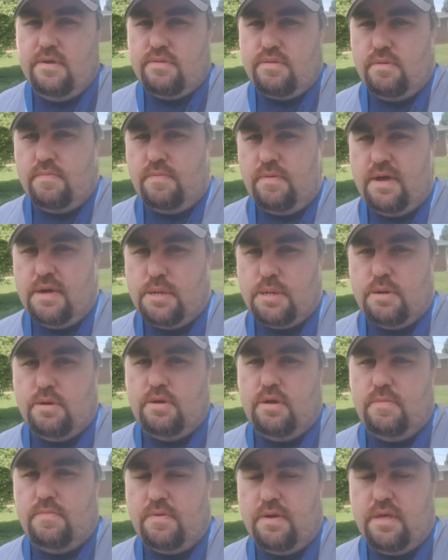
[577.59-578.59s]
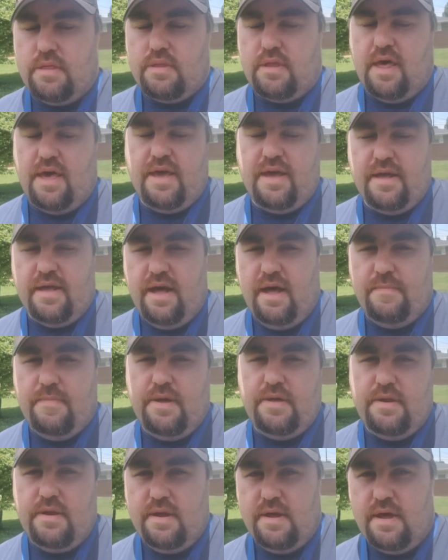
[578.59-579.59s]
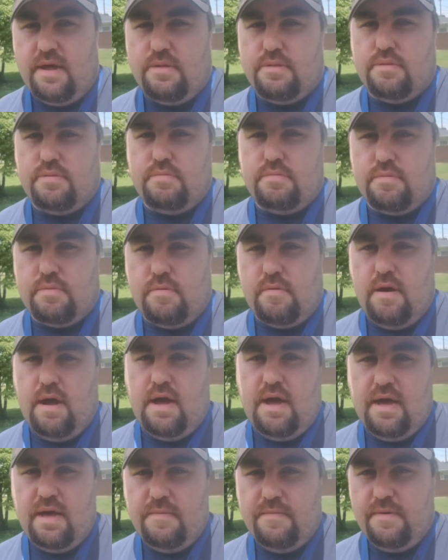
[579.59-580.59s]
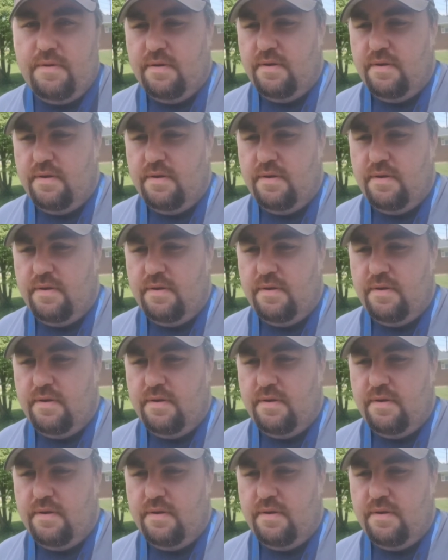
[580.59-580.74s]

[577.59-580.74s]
So make sure you please like, comment, and subscribe,